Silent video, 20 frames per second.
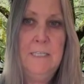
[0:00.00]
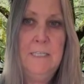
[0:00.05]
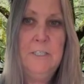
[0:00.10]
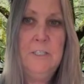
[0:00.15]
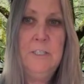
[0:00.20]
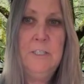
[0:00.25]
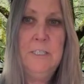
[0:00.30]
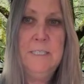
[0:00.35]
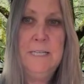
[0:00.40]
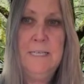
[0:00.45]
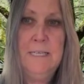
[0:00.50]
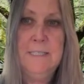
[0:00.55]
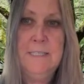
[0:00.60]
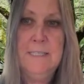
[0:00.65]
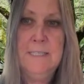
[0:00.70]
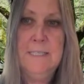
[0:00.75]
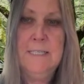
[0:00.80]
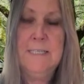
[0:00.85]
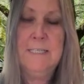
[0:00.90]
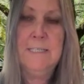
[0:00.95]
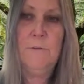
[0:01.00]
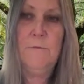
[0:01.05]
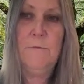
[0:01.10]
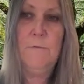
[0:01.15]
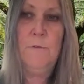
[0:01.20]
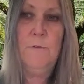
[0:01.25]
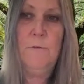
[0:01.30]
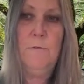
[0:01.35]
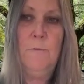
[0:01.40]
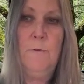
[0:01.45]
She does this
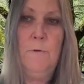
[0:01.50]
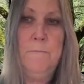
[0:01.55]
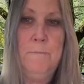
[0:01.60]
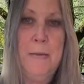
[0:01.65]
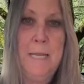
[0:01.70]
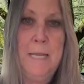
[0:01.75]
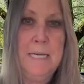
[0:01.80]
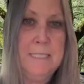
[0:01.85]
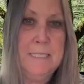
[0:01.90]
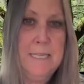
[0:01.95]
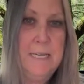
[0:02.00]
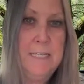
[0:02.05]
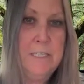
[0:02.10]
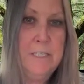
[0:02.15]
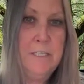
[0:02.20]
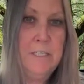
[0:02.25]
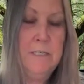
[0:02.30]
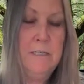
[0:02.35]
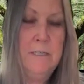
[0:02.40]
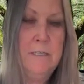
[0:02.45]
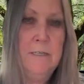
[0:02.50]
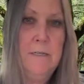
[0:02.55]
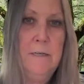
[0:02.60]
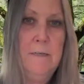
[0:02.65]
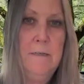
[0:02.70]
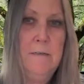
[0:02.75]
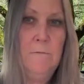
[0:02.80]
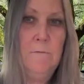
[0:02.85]
through meditation,